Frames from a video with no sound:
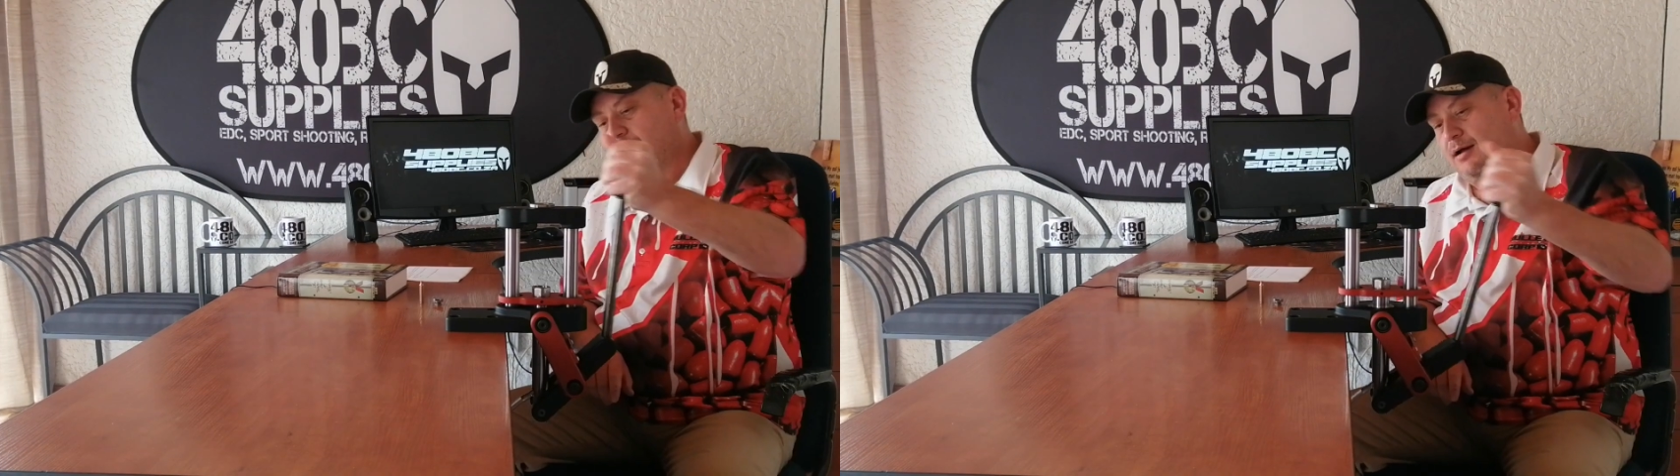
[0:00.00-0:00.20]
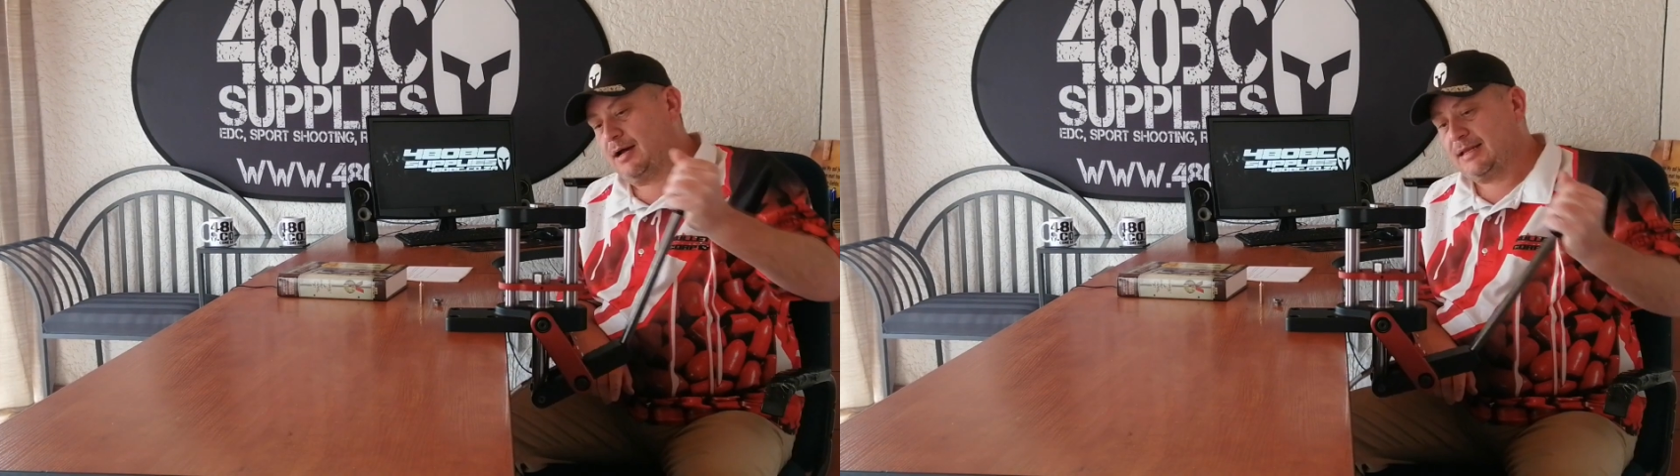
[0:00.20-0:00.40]

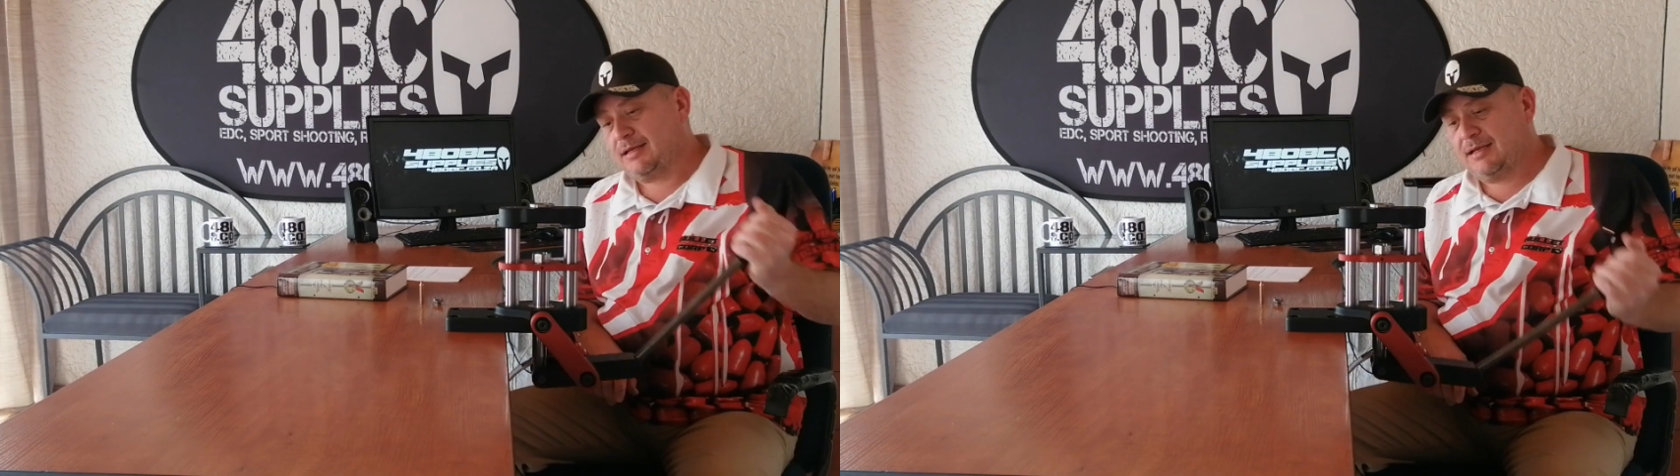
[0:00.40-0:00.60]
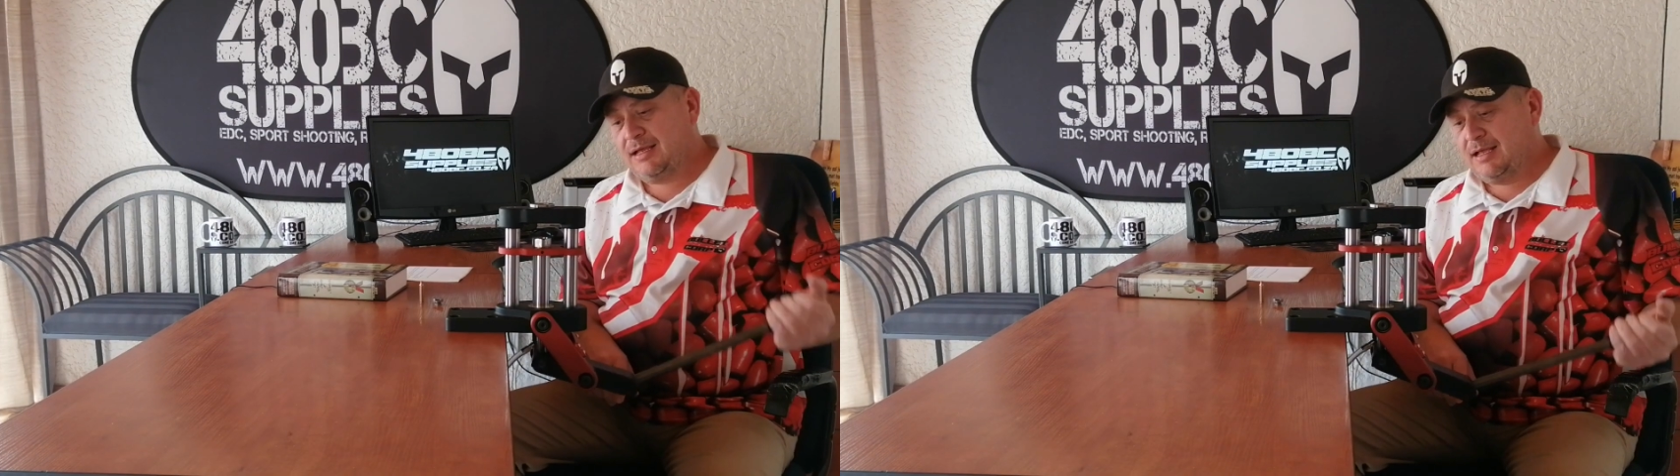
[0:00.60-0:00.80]
Alright,
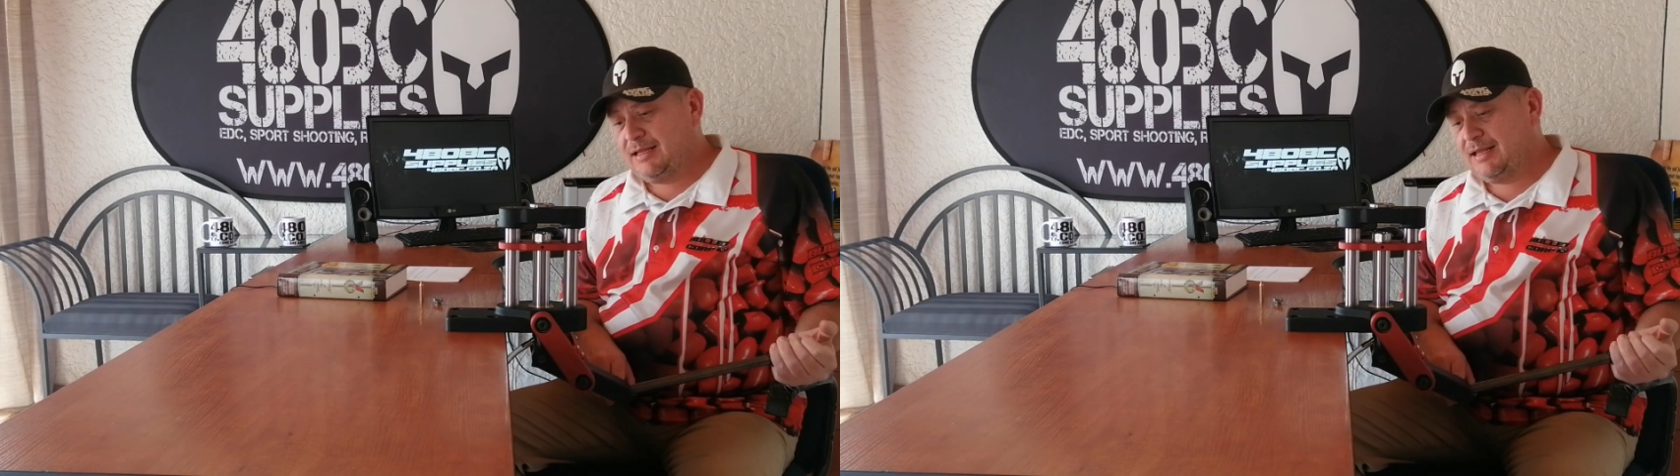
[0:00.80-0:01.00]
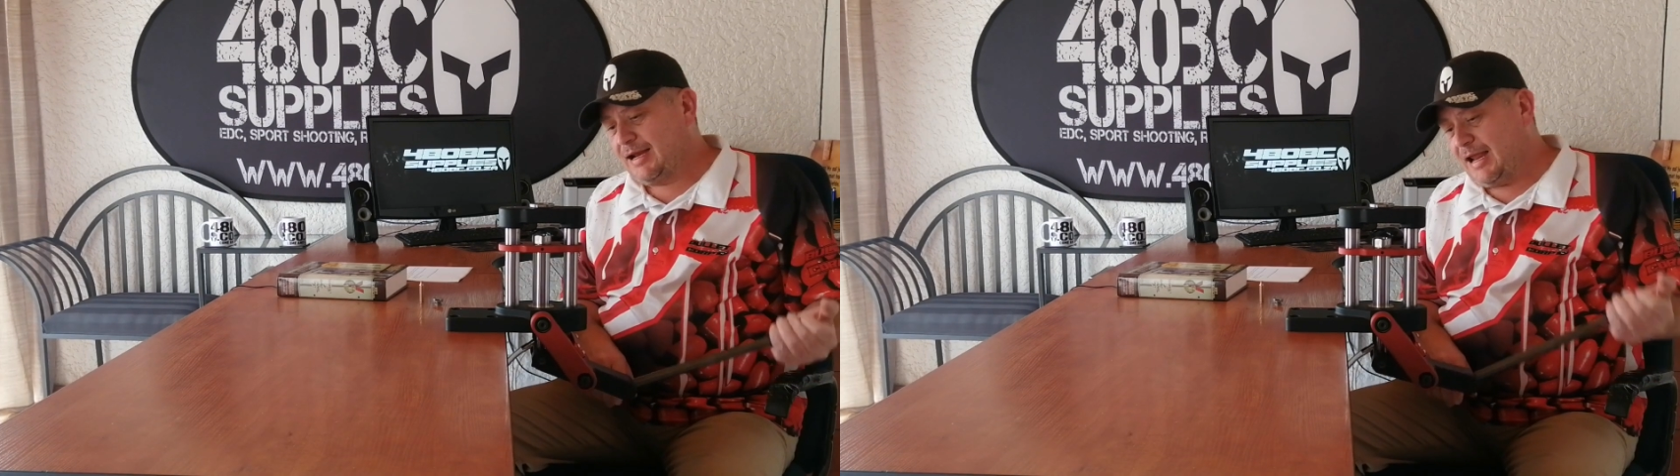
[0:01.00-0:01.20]

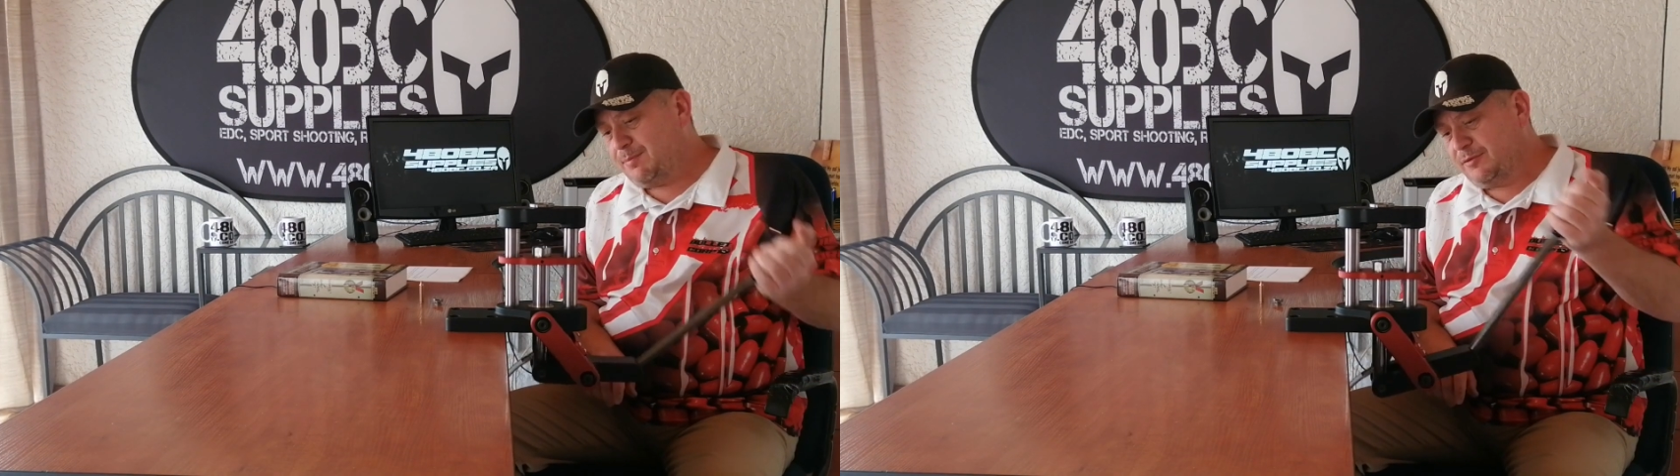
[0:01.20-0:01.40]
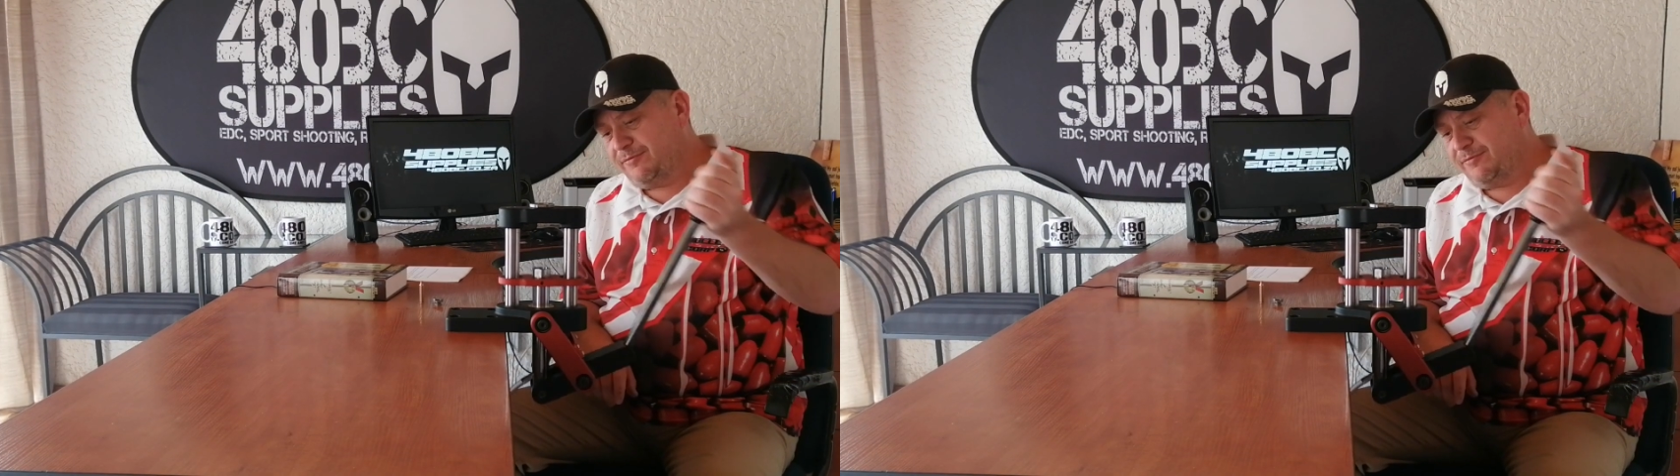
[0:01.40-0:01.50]
the ram